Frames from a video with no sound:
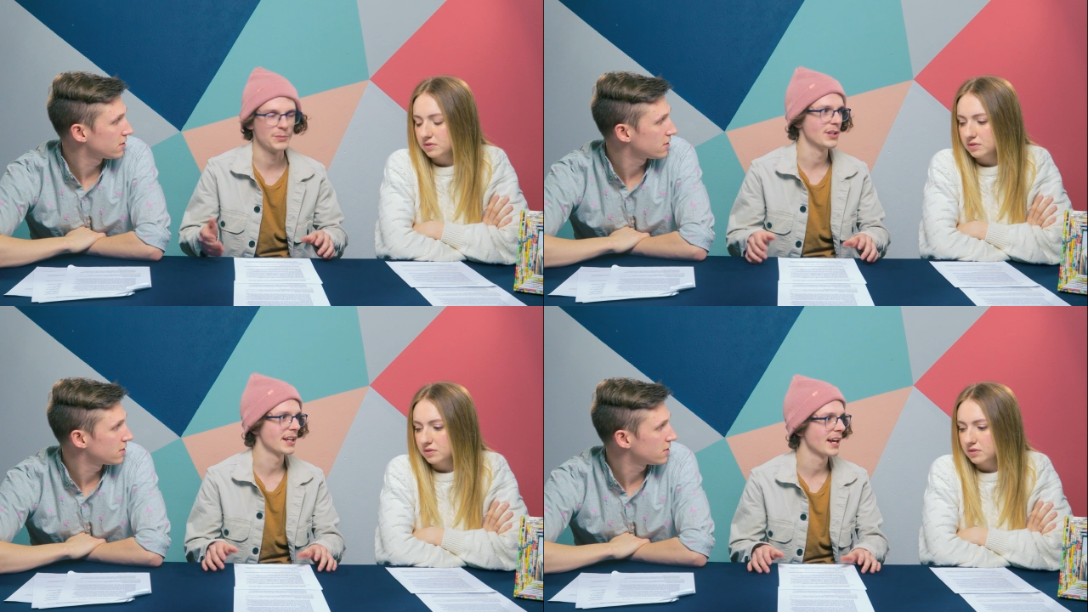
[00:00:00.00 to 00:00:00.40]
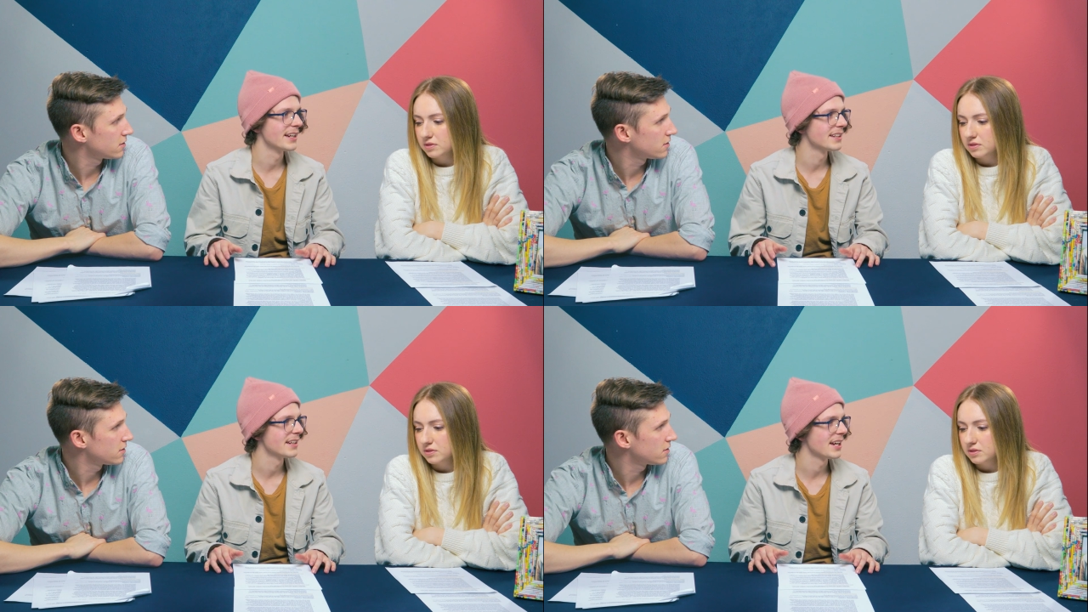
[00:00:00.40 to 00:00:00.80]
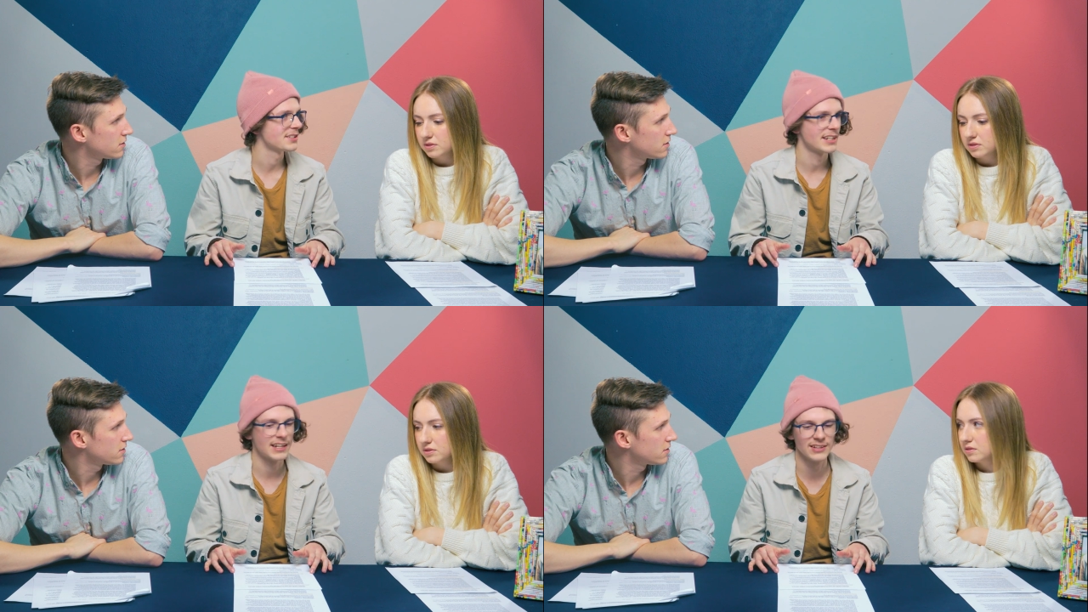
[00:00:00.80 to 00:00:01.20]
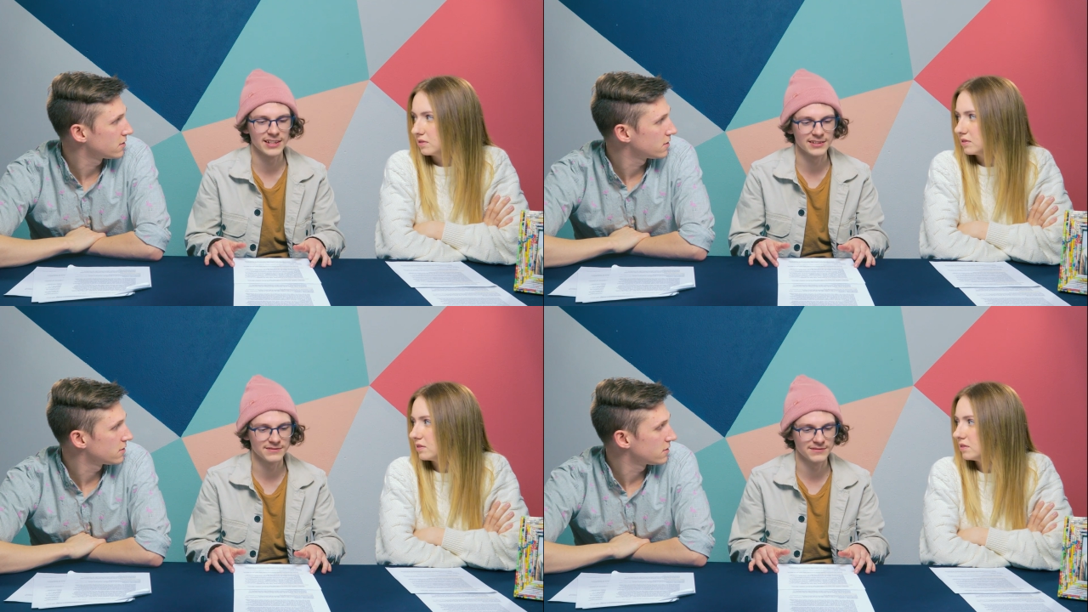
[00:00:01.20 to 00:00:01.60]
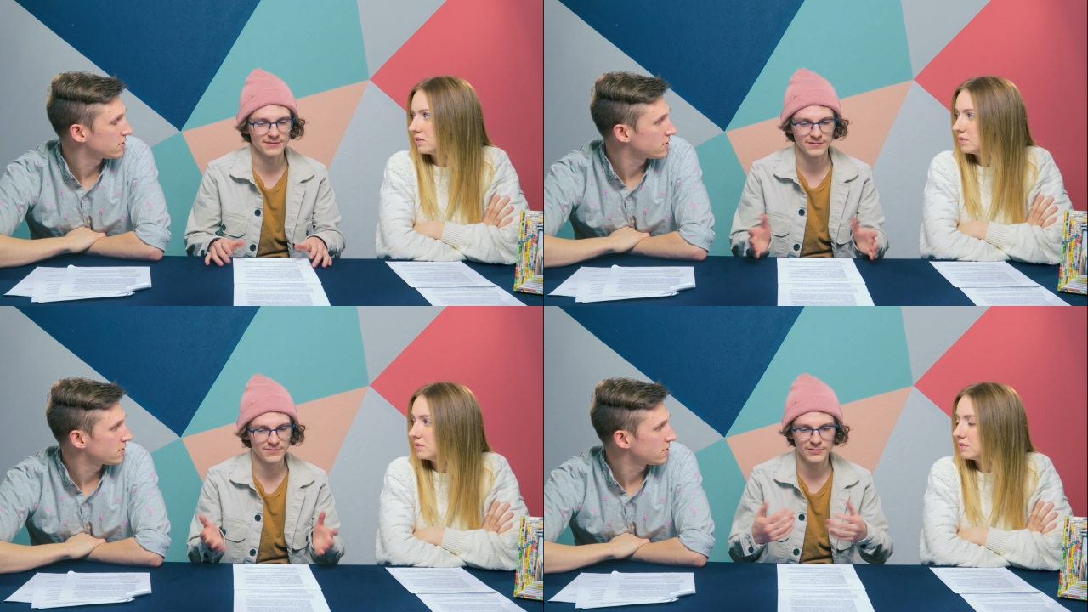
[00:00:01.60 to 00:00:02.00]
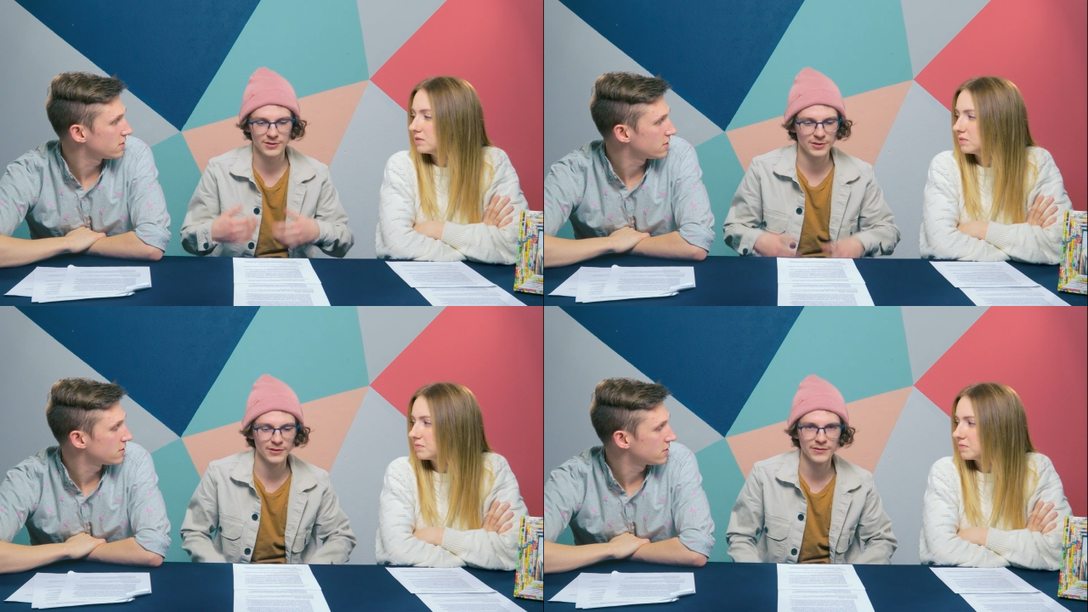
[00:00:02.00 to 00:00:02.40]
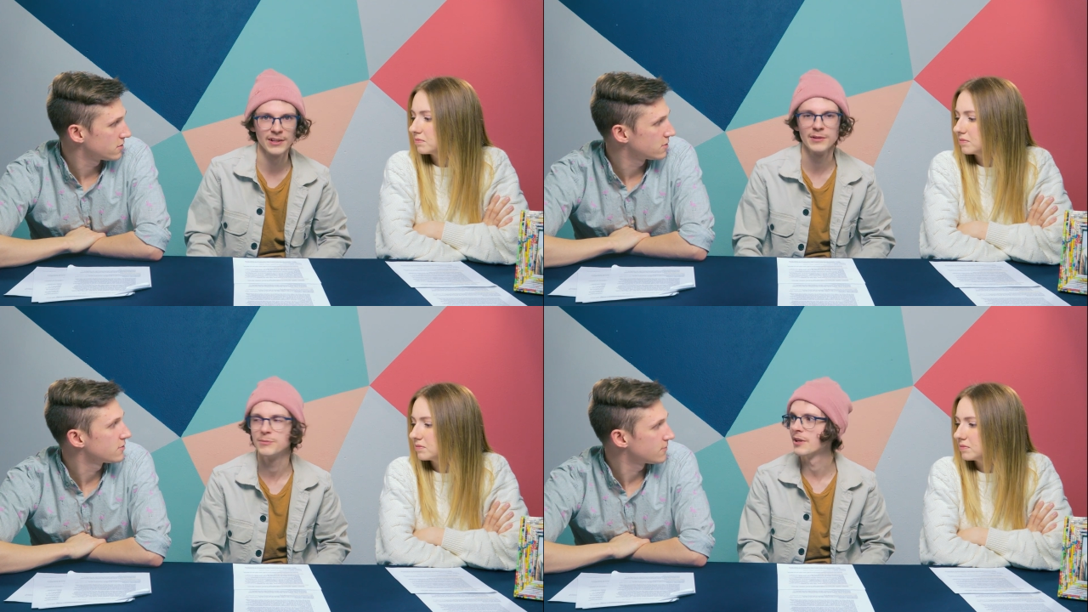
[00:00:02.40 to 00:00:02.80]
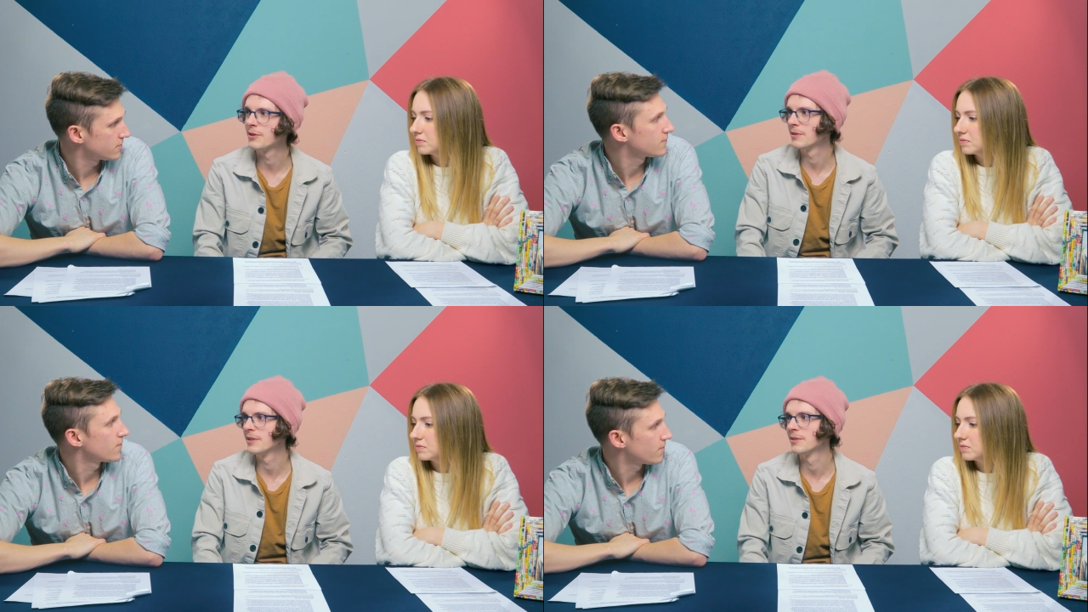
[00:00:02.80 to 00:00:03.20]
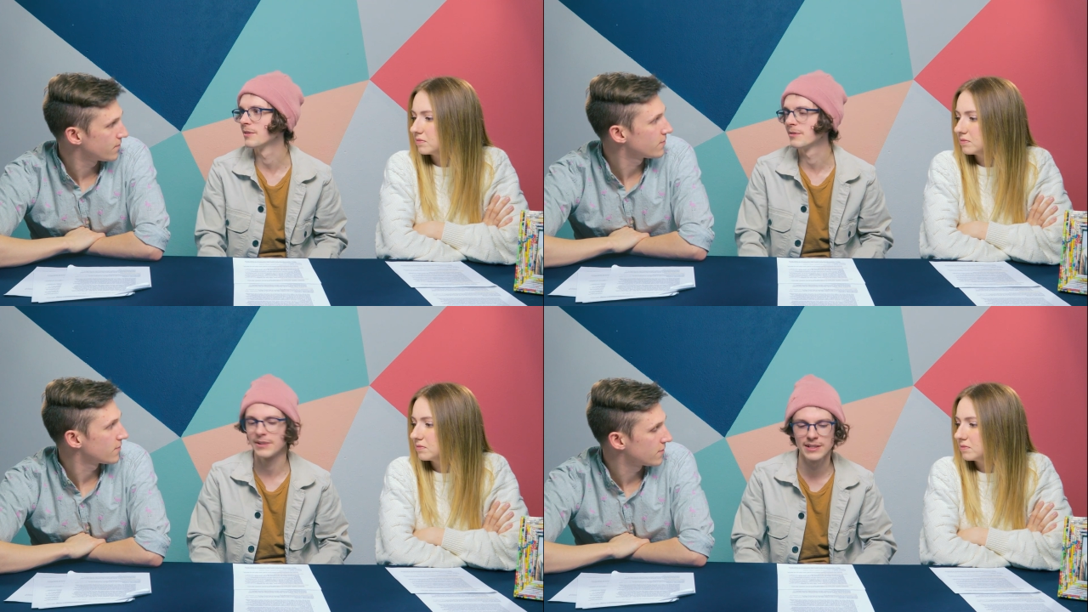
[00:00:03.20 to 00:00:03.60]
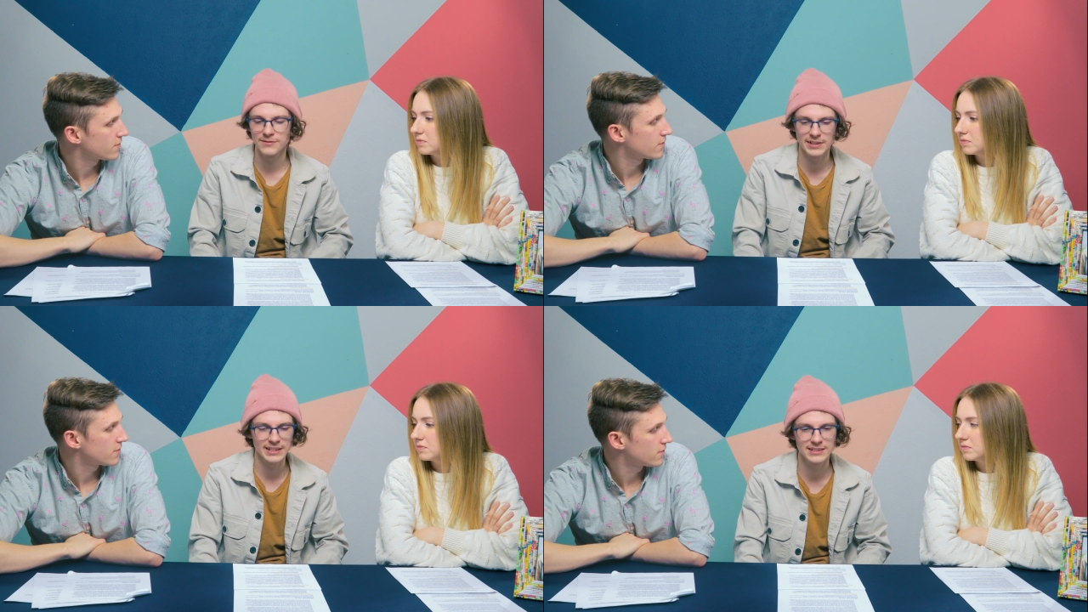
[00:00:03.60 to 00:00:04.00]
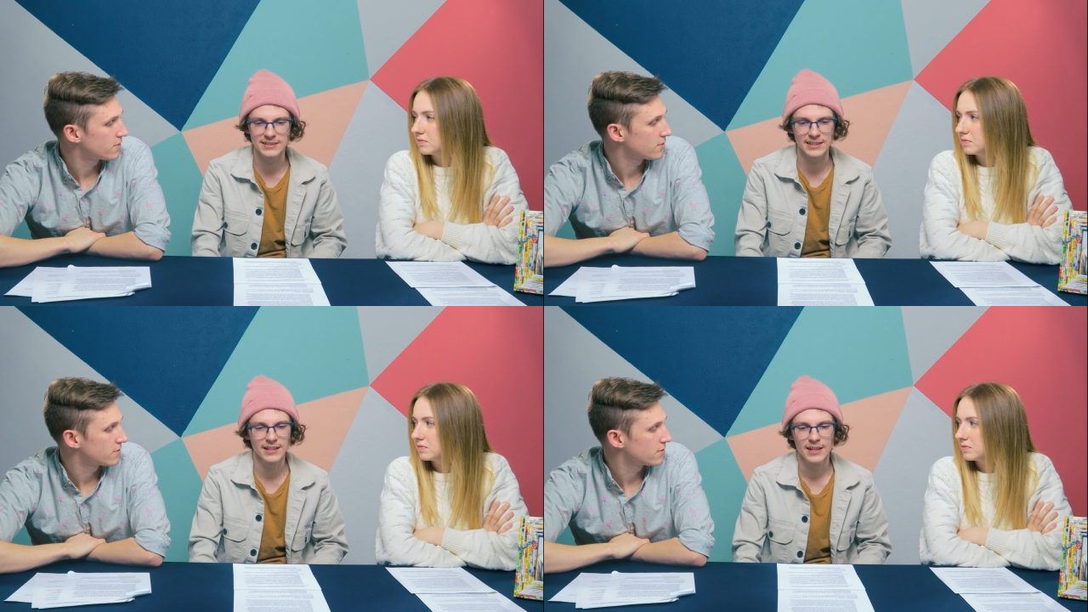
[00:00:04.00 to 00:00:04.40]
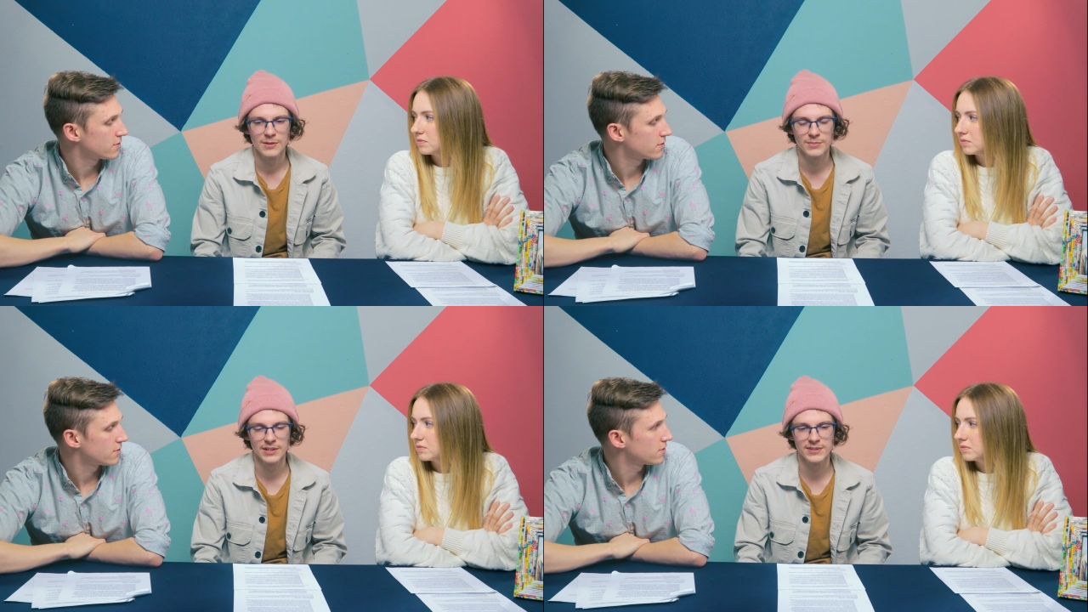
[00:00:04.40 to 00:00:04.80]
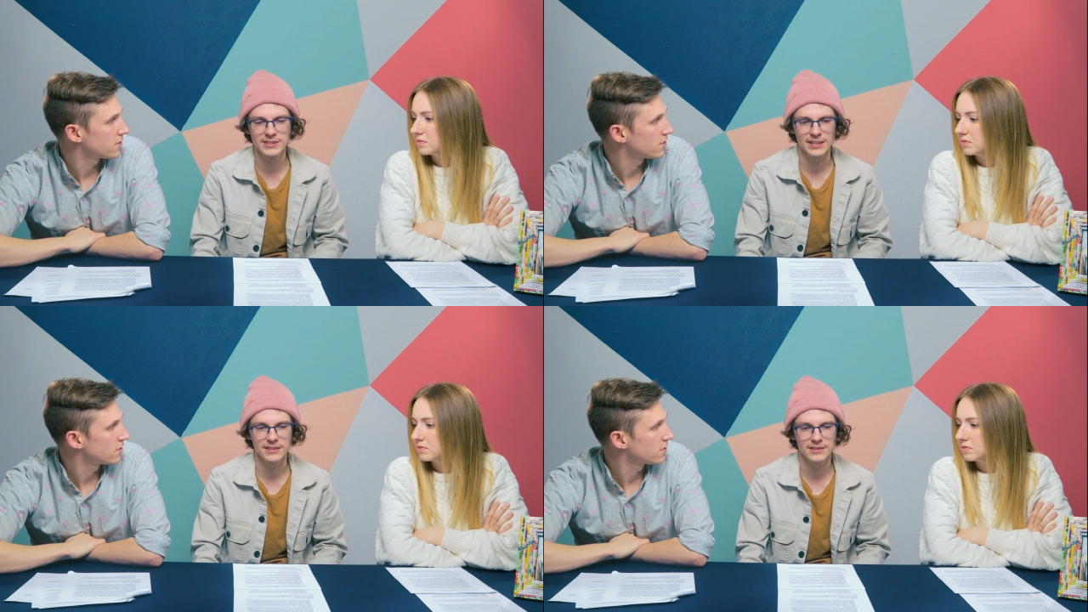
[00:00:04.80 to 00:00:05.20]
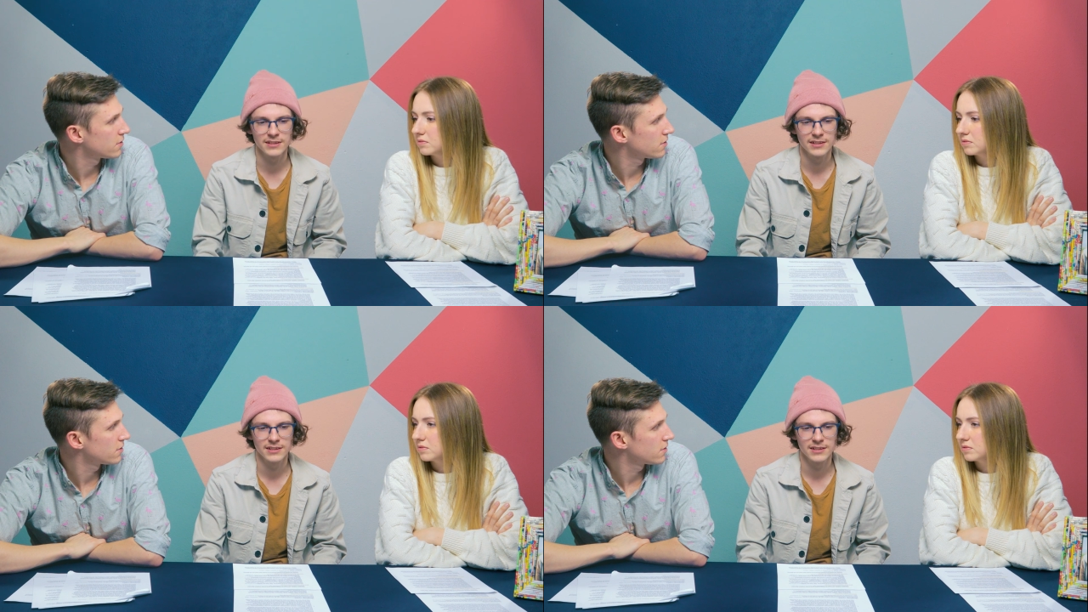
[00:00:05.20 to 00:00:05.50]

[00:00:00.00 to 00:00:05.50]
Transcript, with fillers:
Speaker 1: communicate, hash it out, like, to fellow brethren or whatever it is. Like, but if it's, like